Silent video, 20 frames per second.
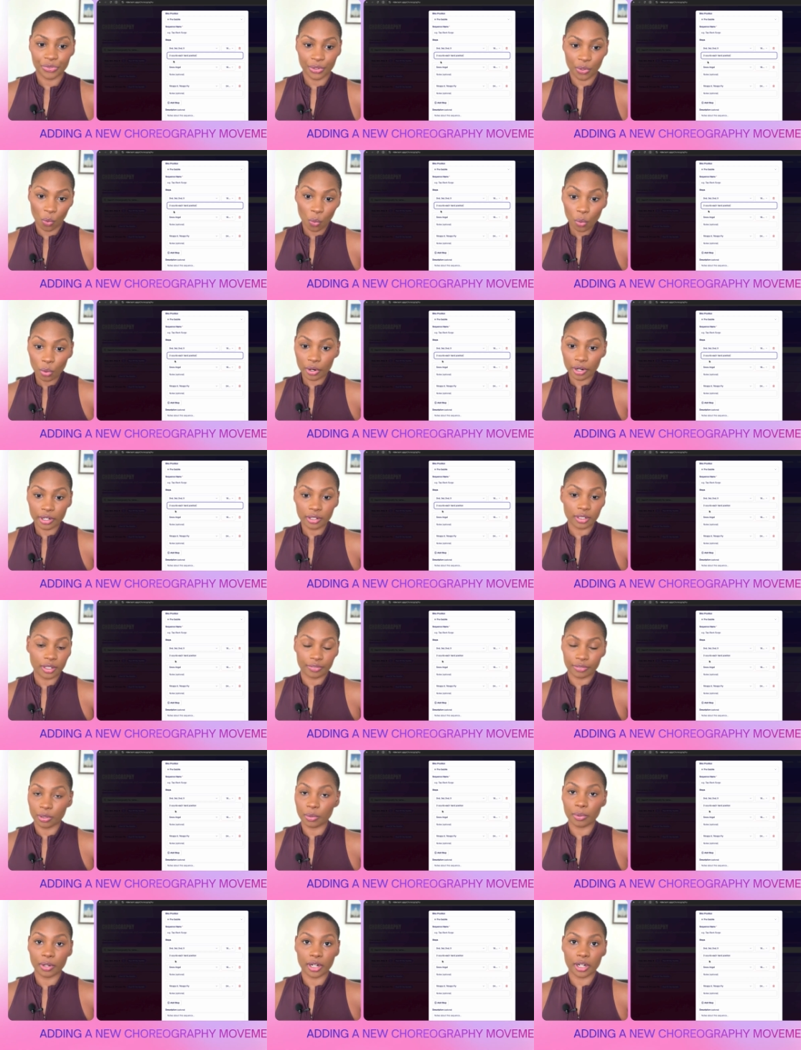Or if
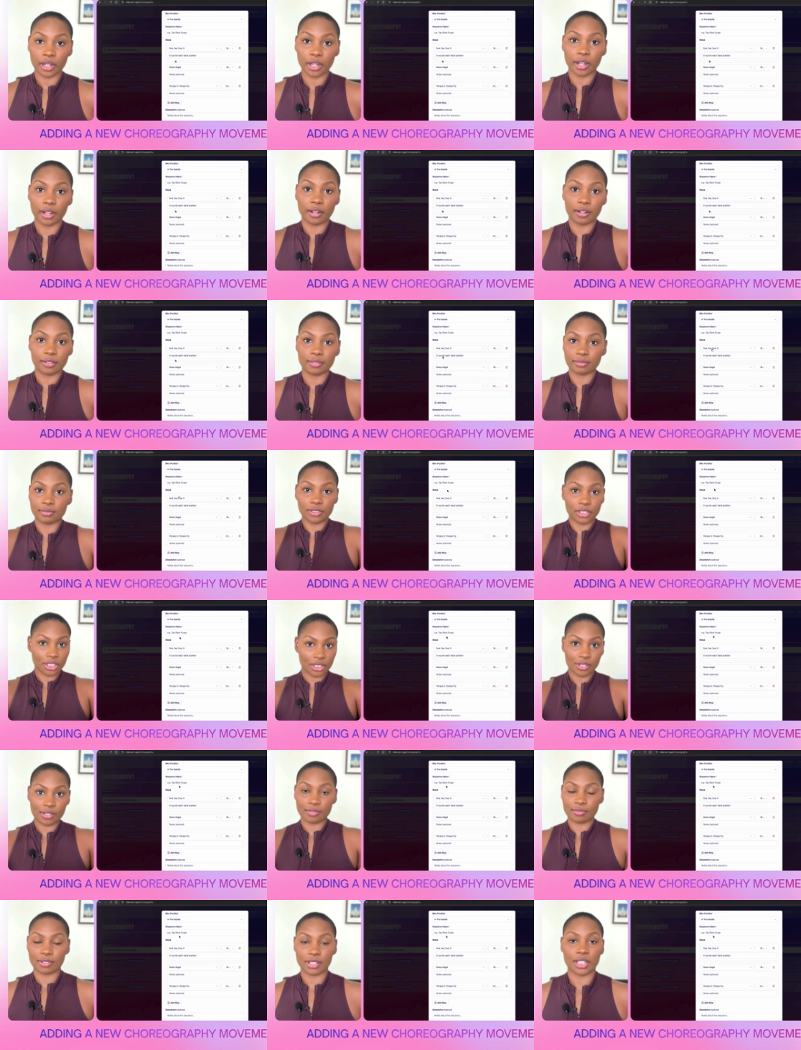you want to go
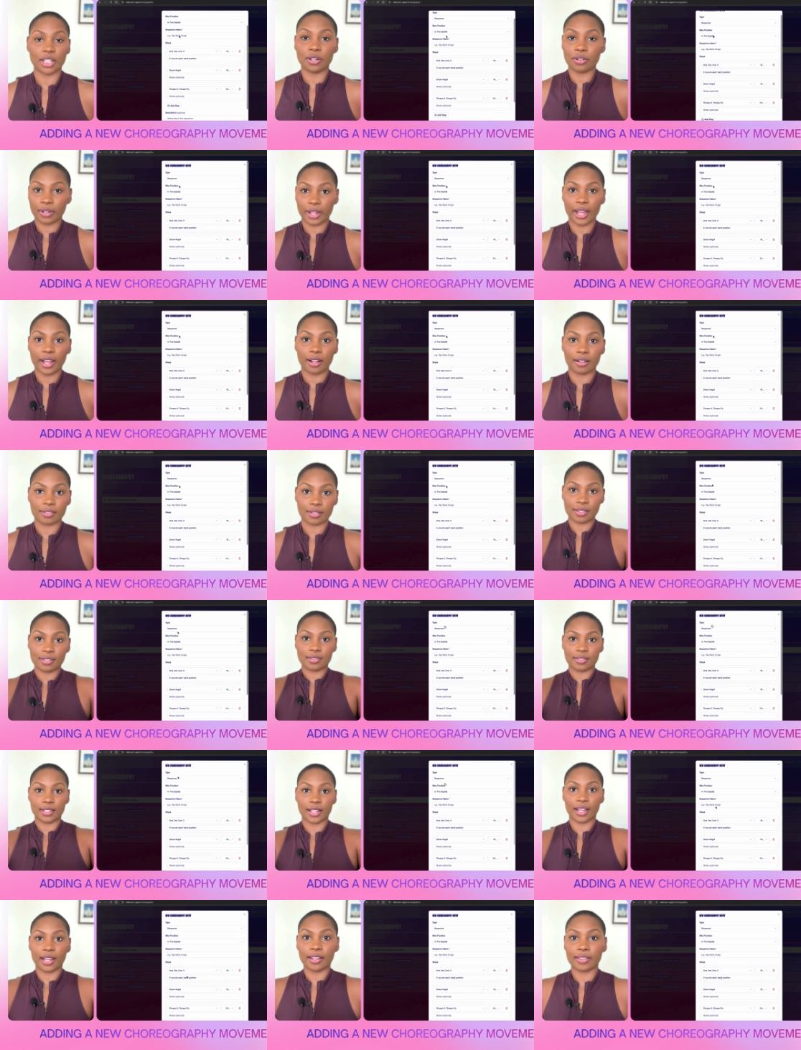just single counts,
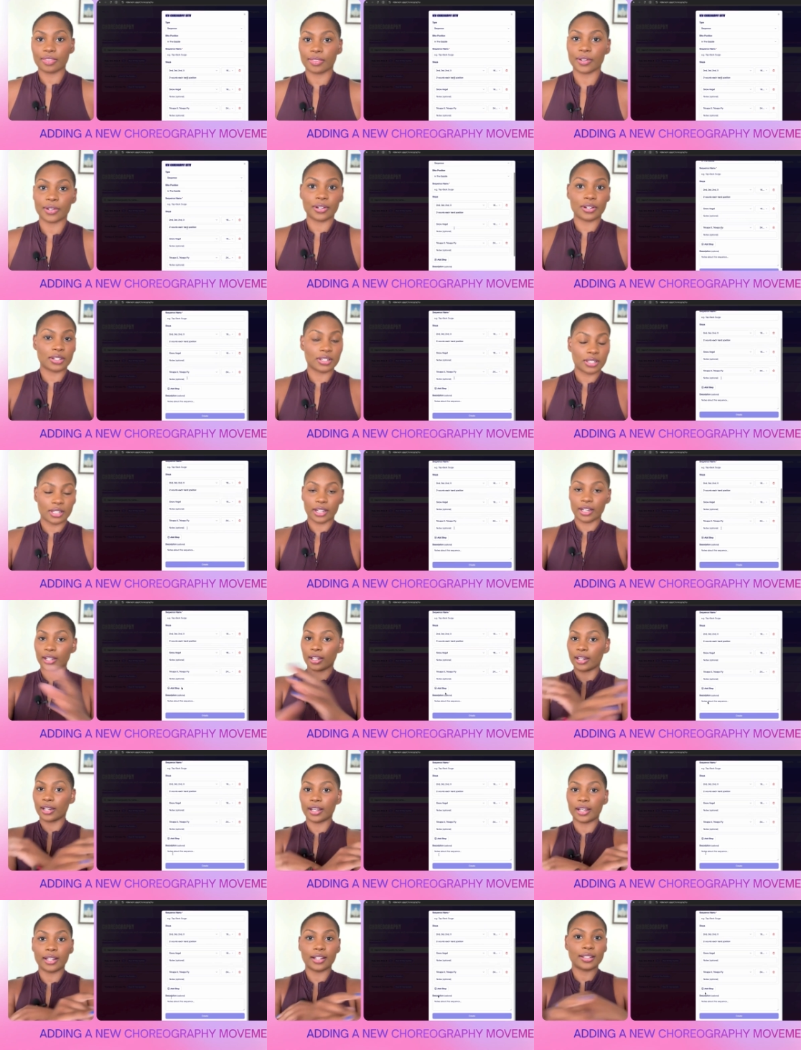second, third, second
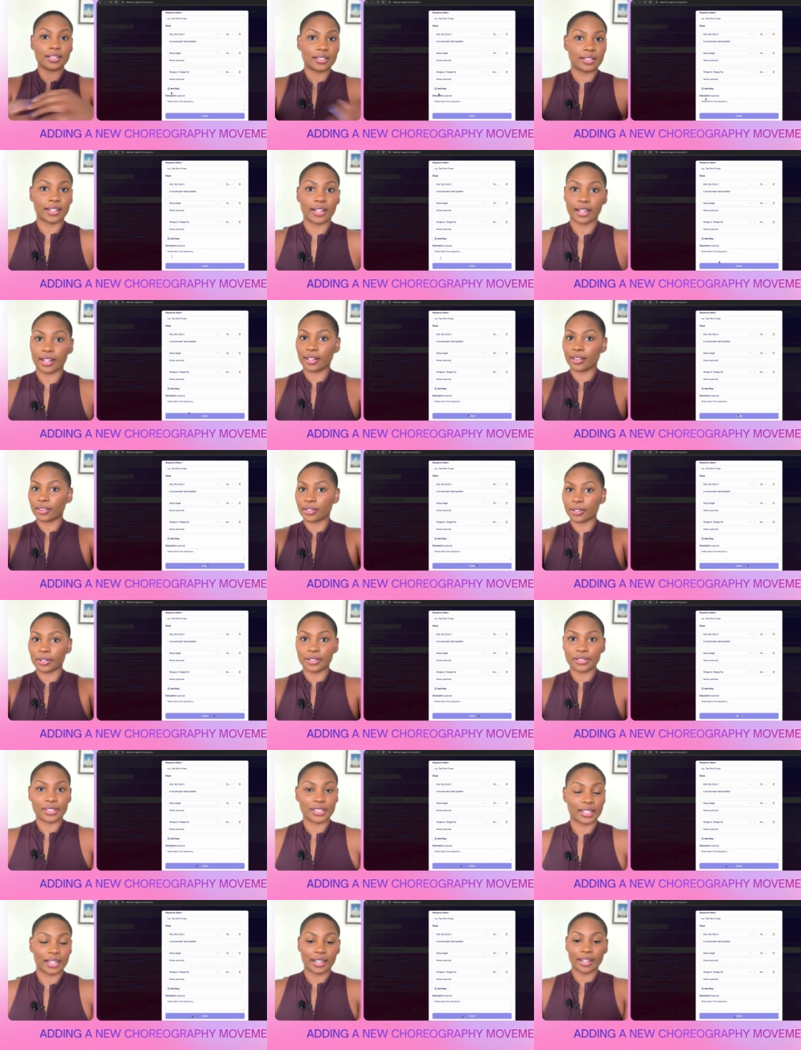X, second, third,
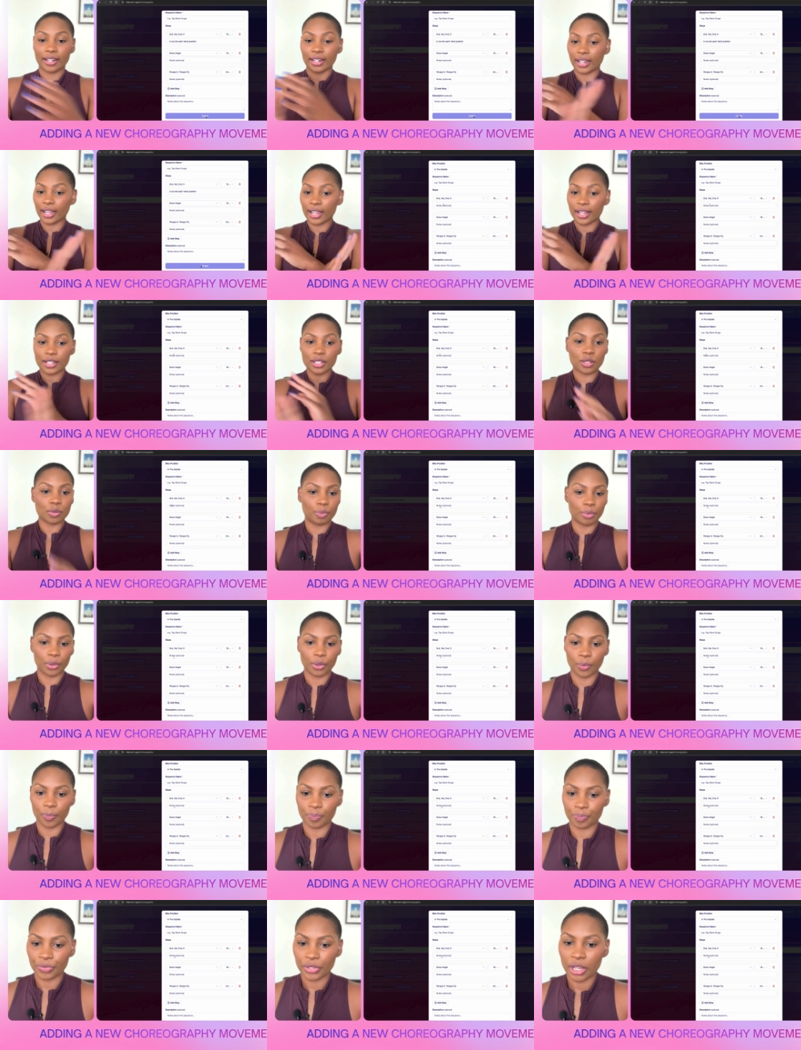second X,
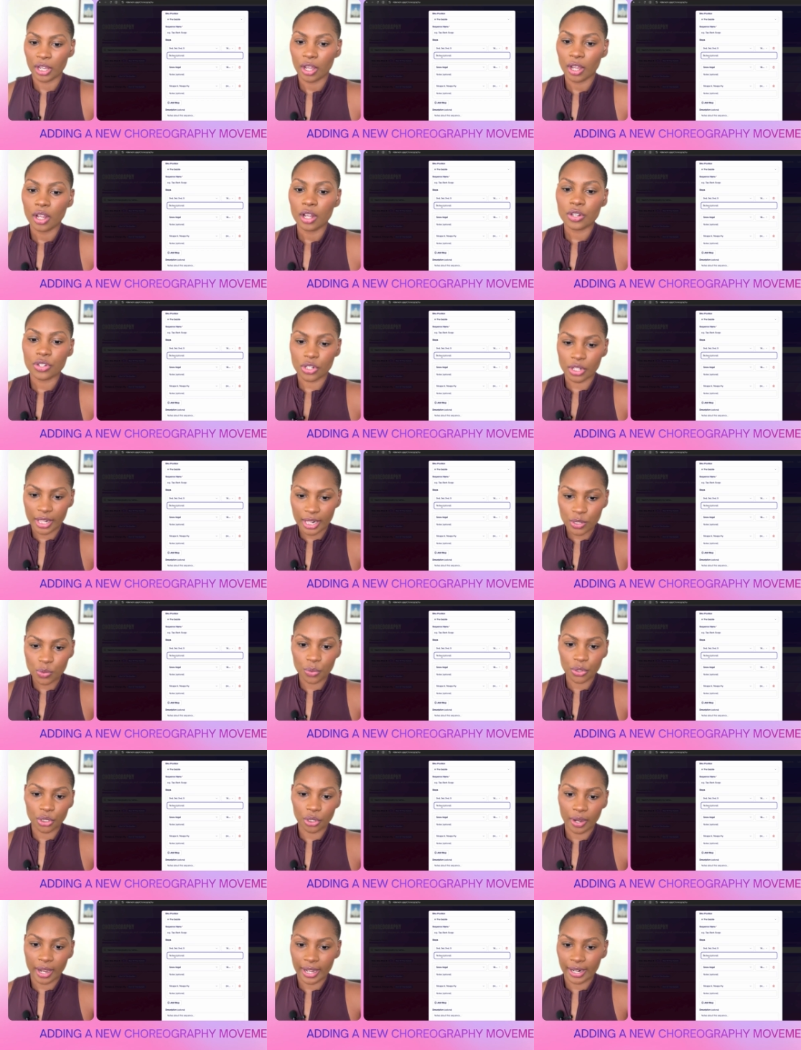boom. So that's where
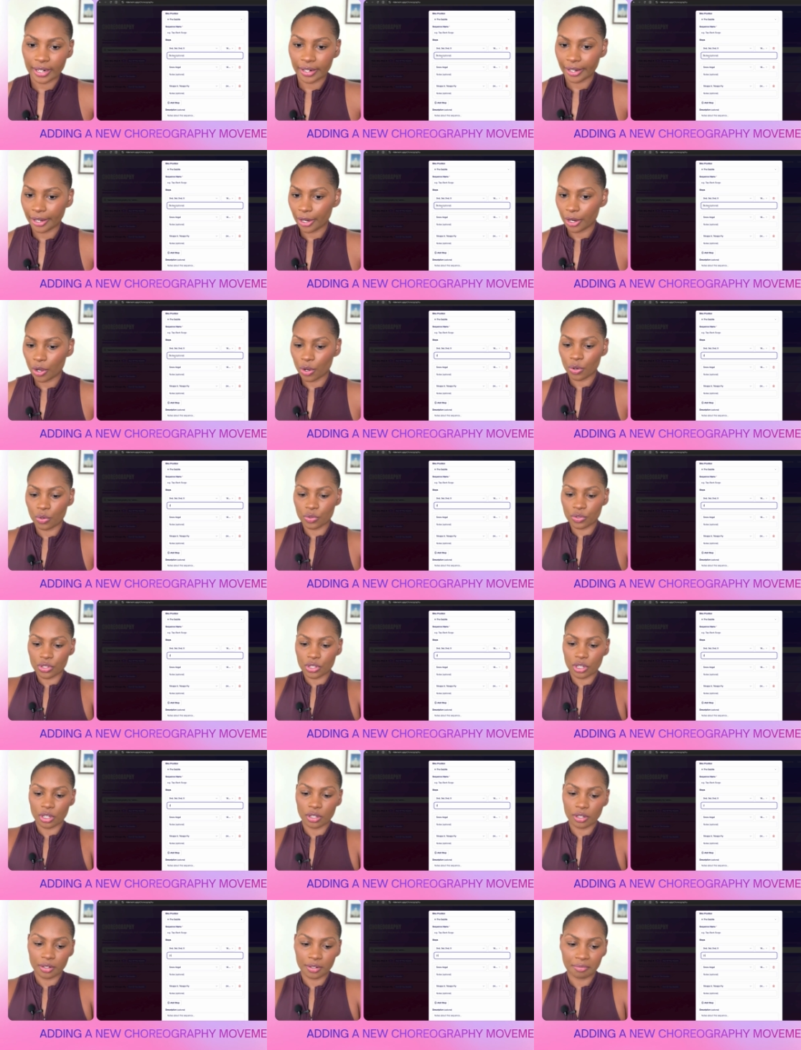you'll add any notes.